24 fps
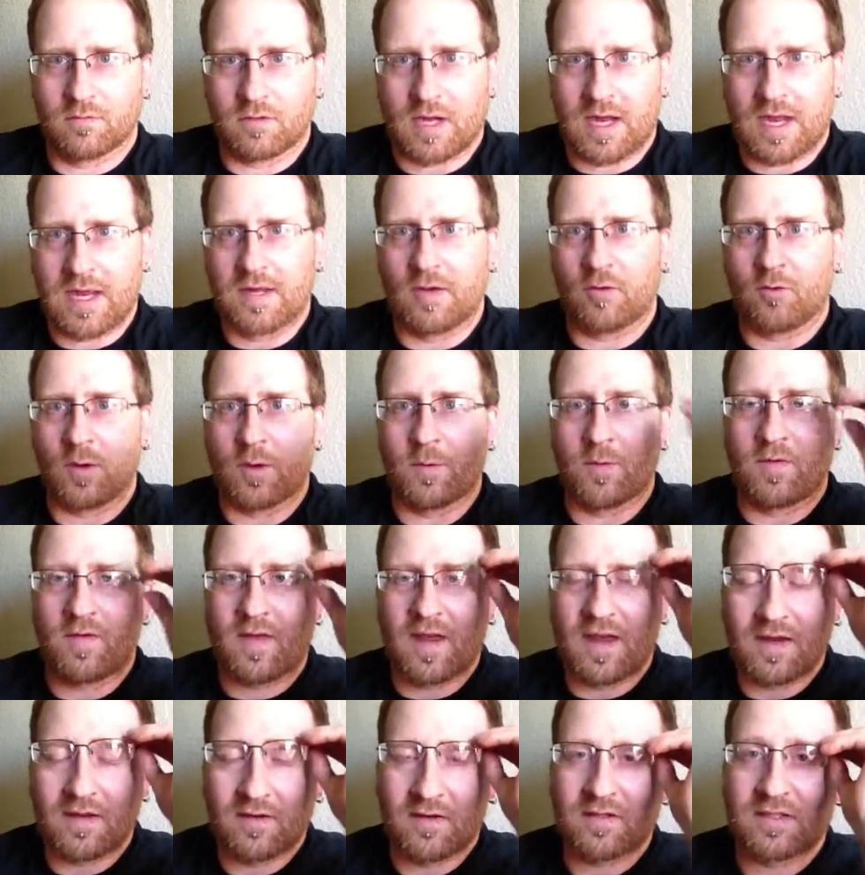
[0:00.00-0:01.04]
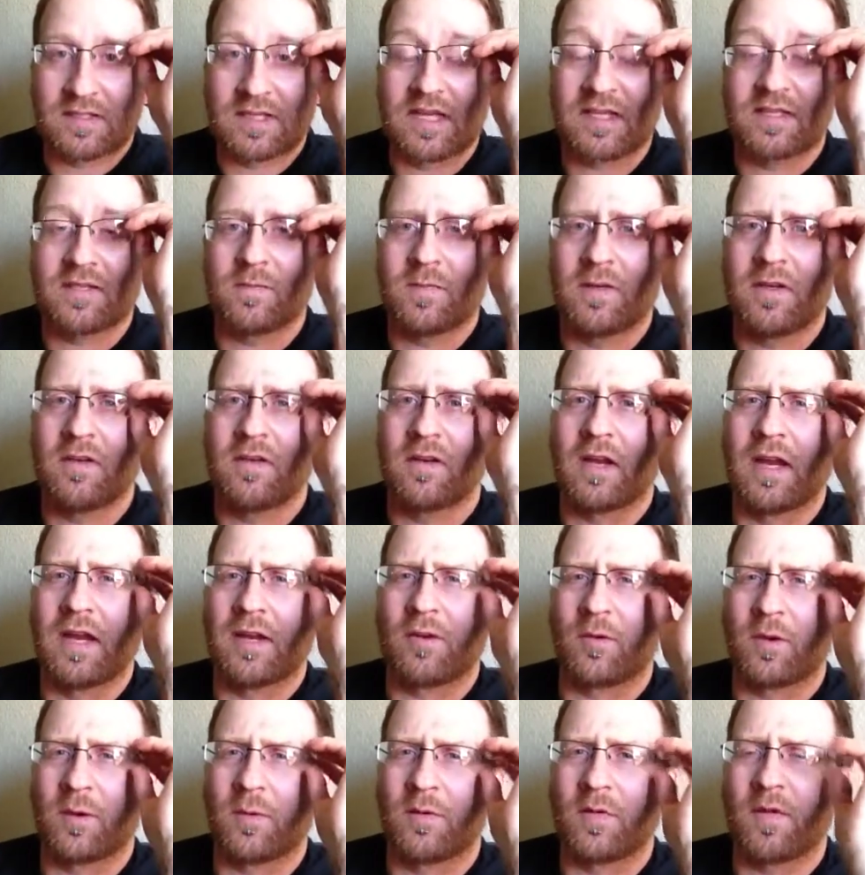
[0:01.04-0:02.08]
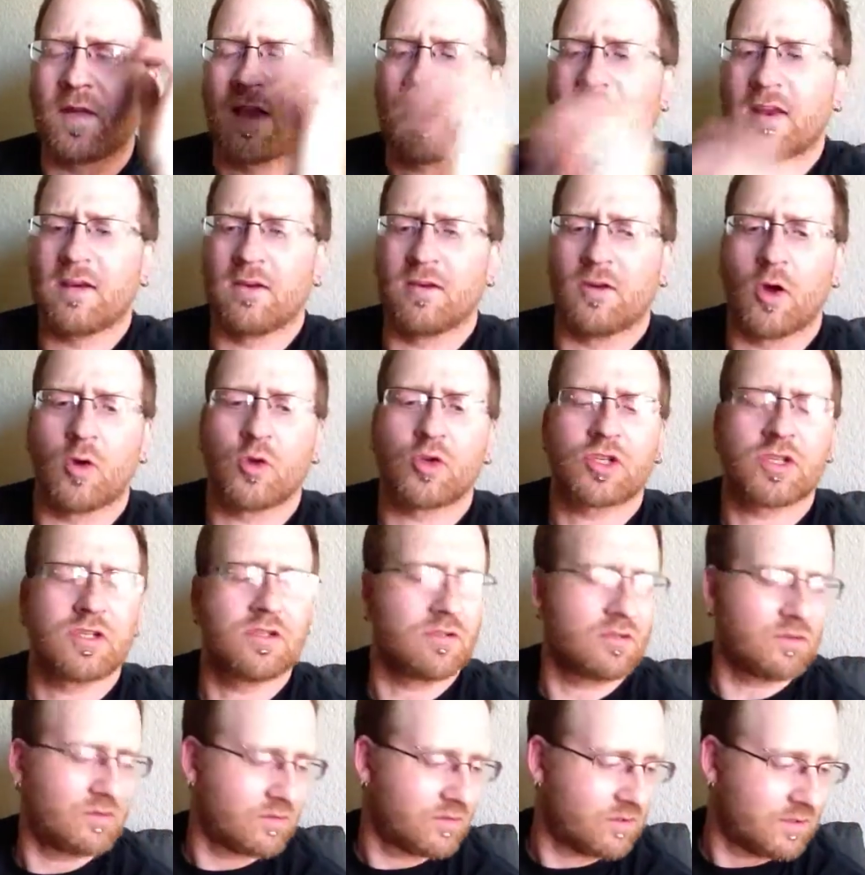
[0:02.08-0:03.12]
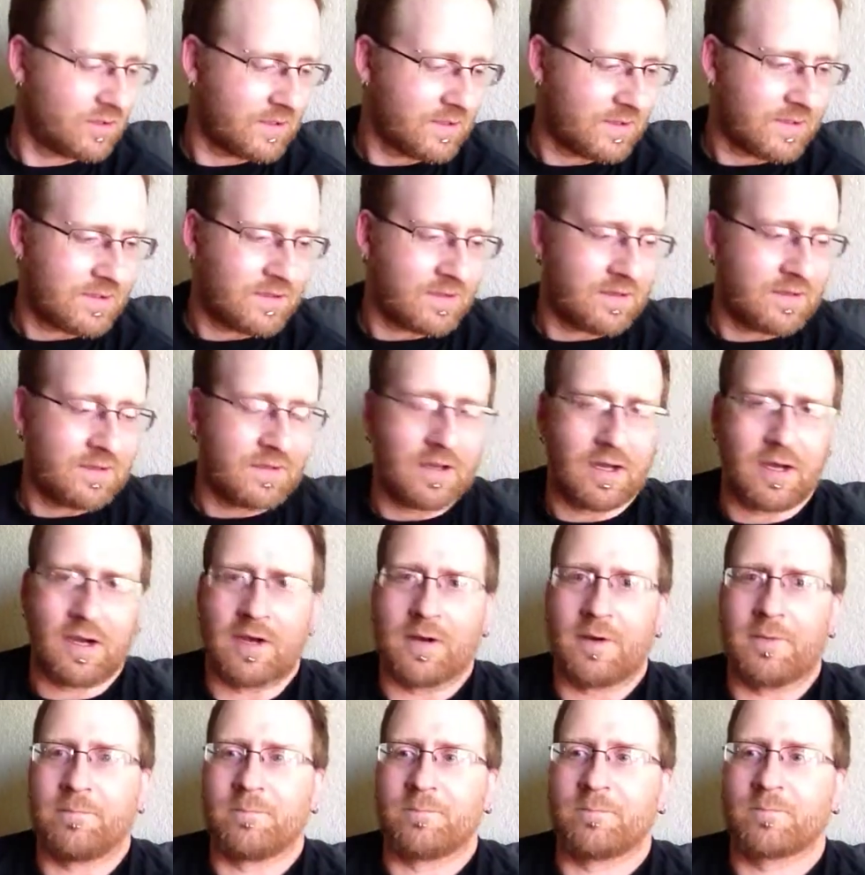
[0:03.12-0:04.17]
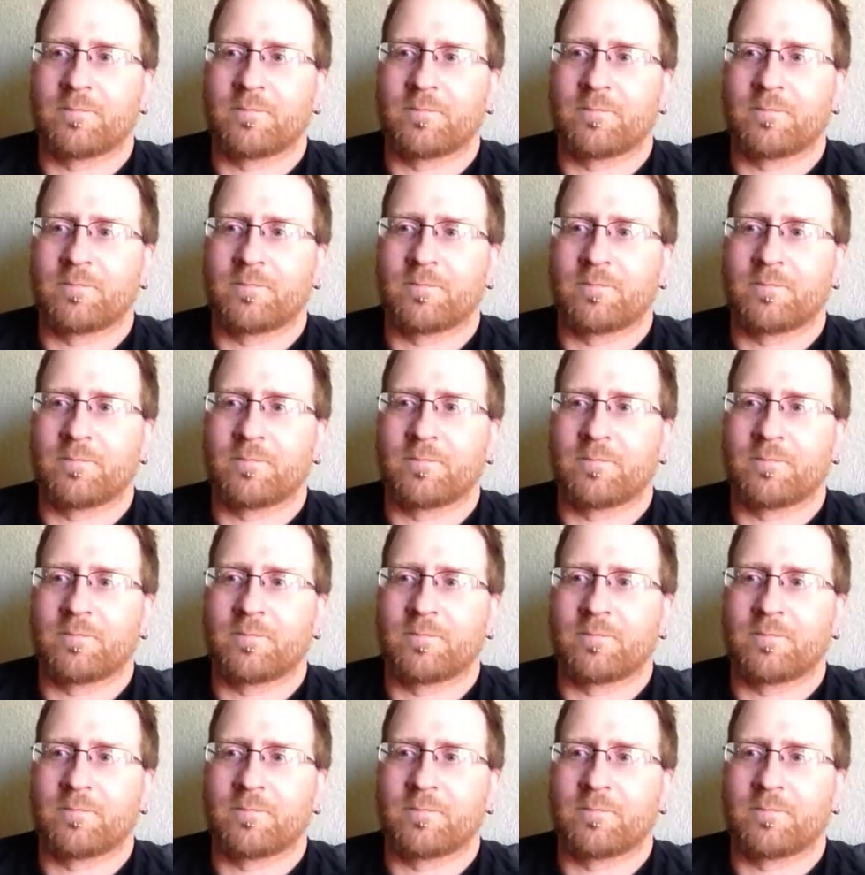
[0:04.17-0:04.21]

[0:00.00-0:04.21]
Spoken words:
I agree with that sentiment. I agree with that notion. I